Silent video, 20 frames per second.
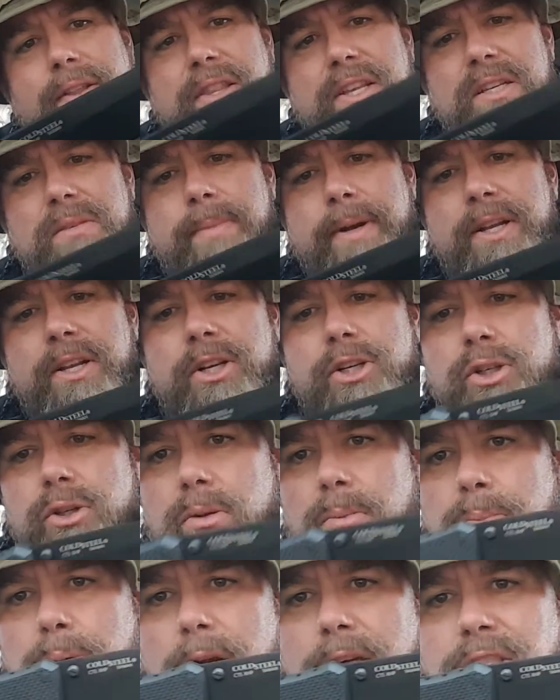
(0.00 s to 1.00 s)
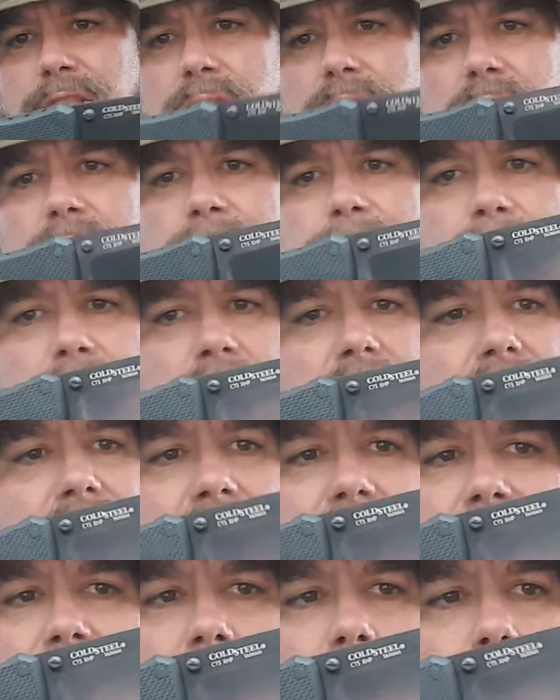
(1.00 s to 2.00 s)
it. There's my initial impressions. This
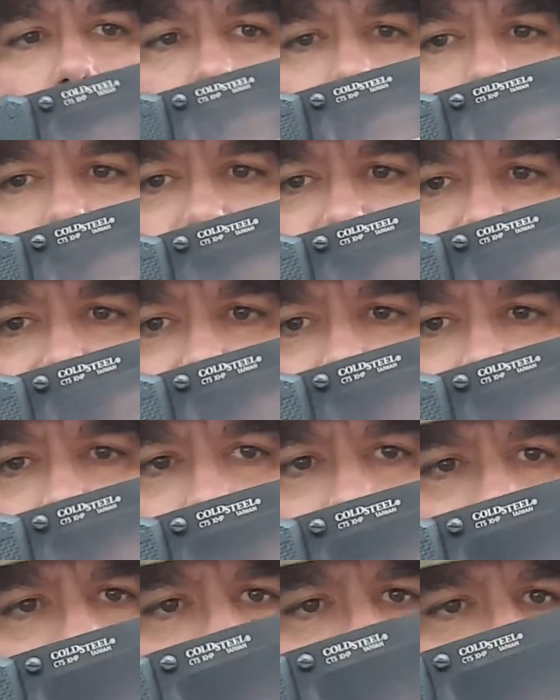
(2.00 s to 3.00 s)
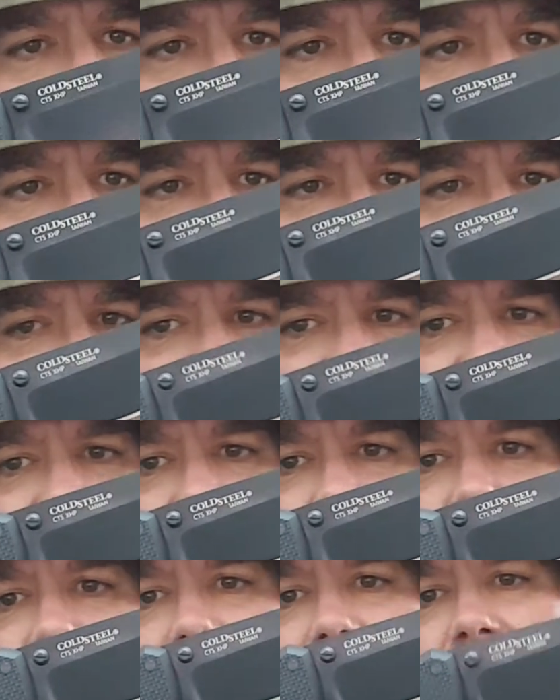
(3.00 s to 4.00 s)
thing will probably see, 60,
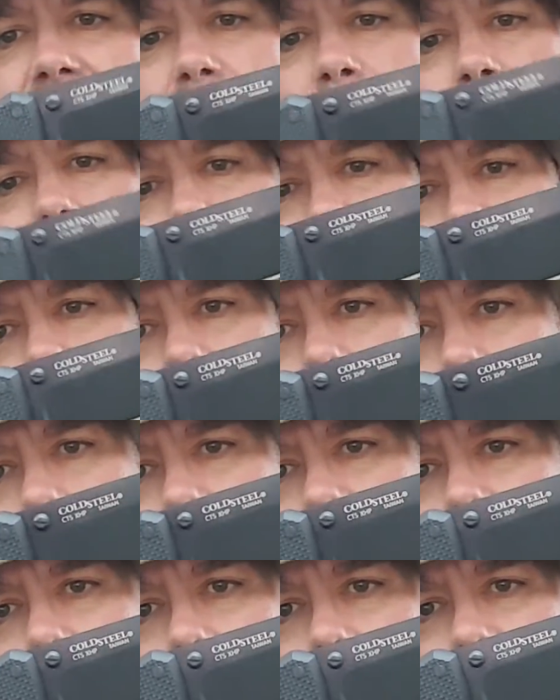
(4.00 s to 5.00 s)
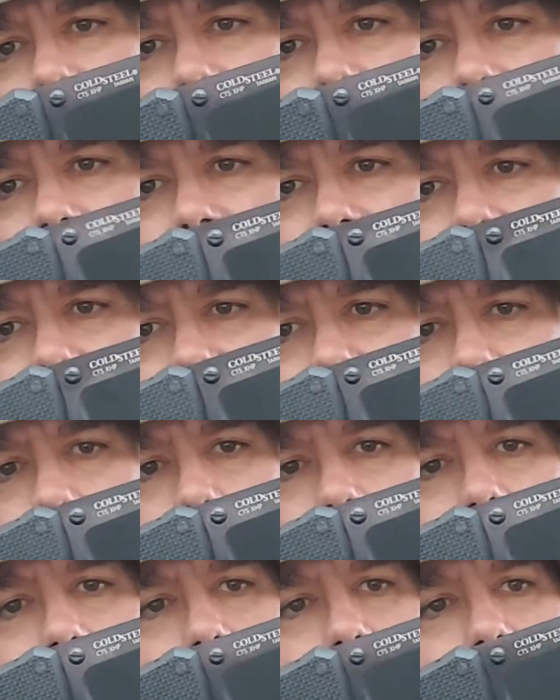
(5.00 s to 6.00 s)
90 days of pocket time before I get it to the
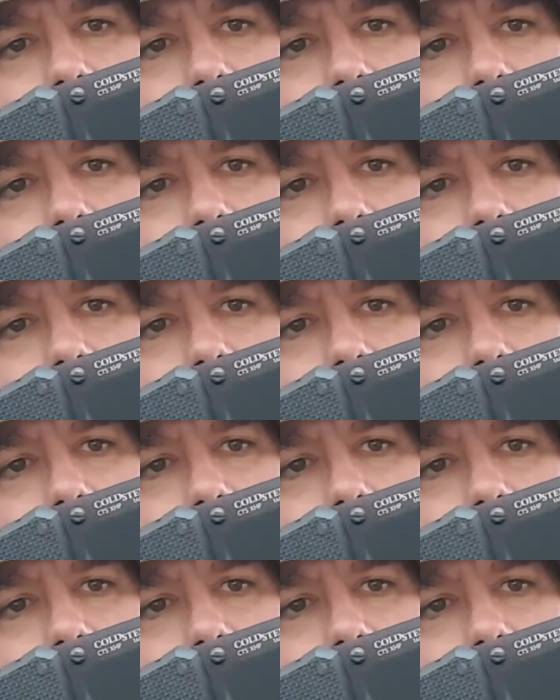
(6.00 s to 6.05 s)
table for a